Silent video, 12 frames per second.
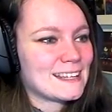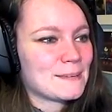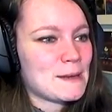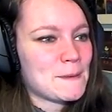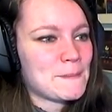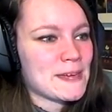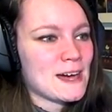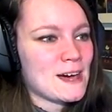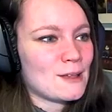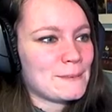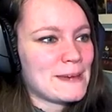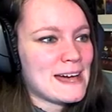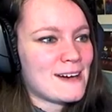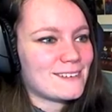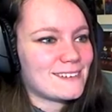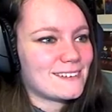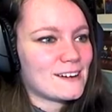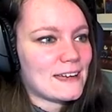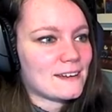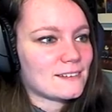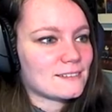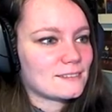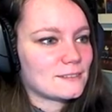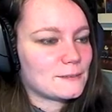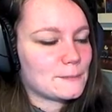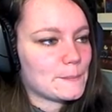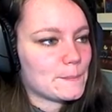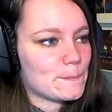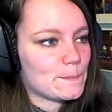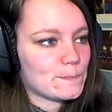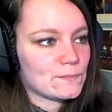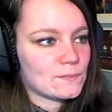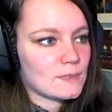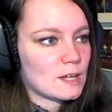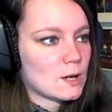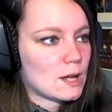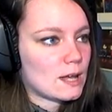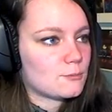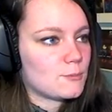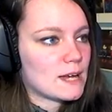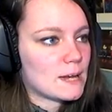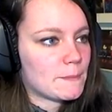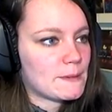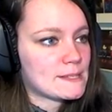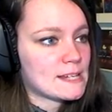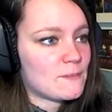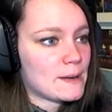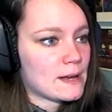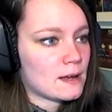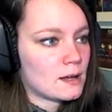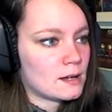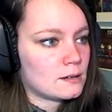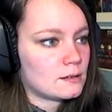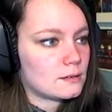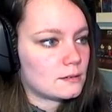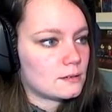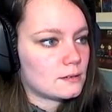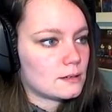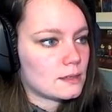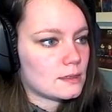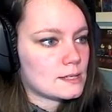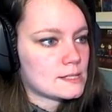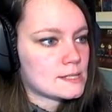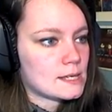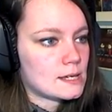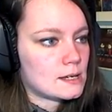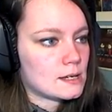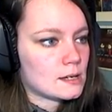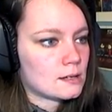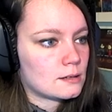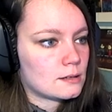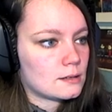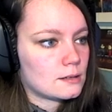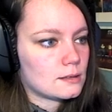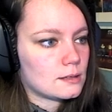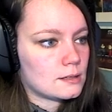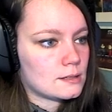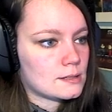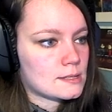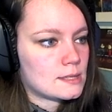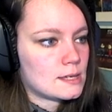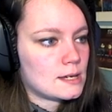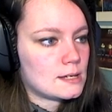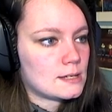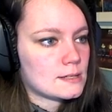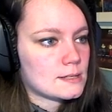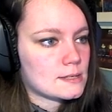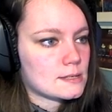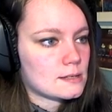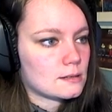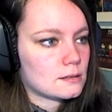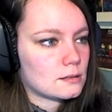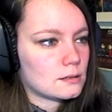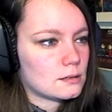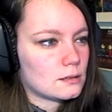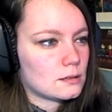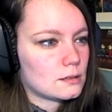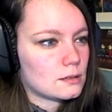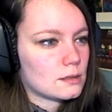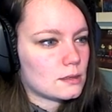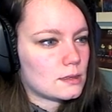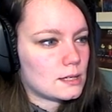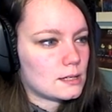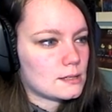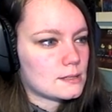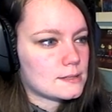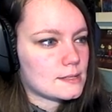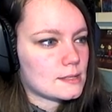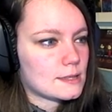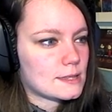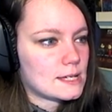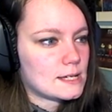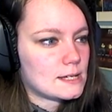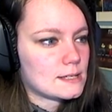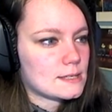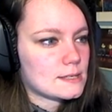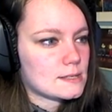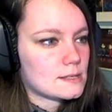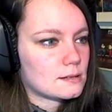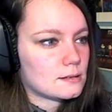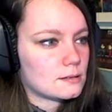Let my puppy go! Let me out! Okay. Okay, we gotta put my stuff back on. This thing, this, this, this, this,